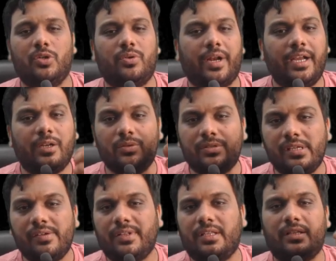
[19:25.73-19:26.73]
You try to
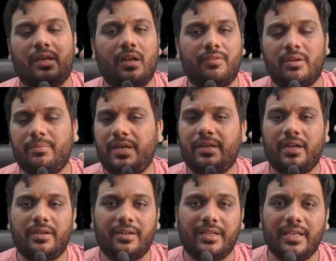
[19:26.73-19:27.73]
see whether the government
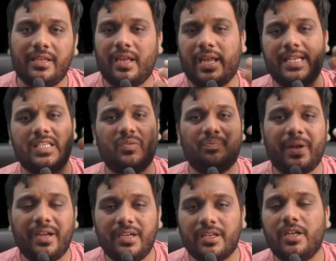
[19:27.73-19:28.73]
undertaking has
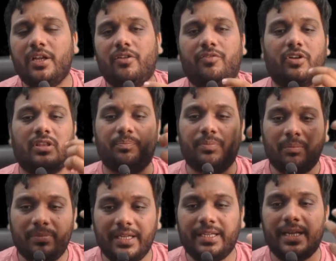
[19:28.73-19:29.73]
spent for the
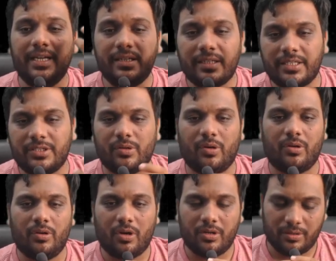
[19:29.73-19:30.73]
public interest or
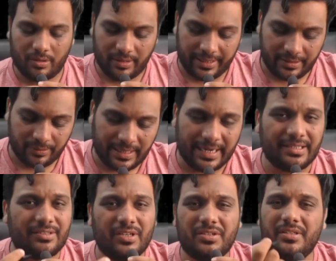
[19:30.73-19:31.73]
not. All right, so that
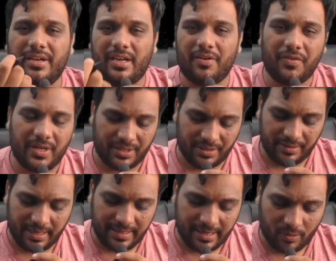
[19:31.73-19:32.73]
is just the definition
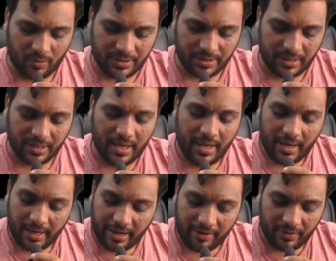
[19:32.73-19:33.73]
that they are questioning,
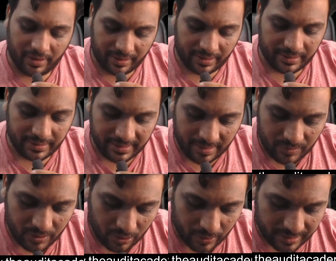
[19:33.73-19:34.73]
and I will rate this
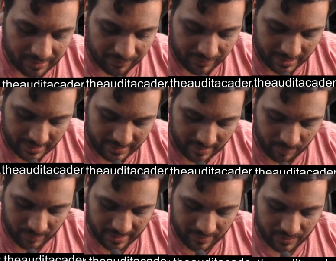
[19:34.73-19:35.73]
MCQ as a very
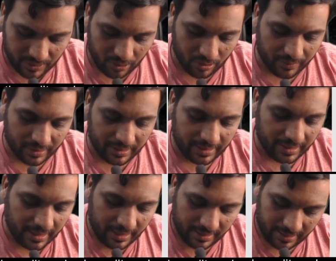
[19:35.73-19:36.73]
simple MCQ over
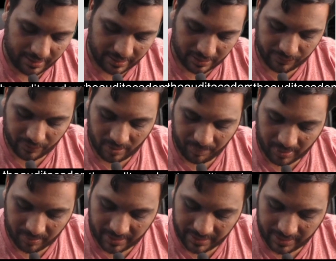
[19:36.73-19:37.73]
there, that it is for
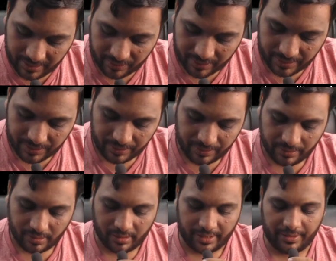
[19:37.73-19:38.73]
public interest.
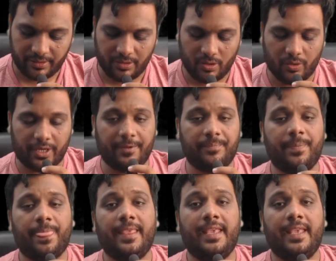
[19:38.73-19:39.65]
All right, okay.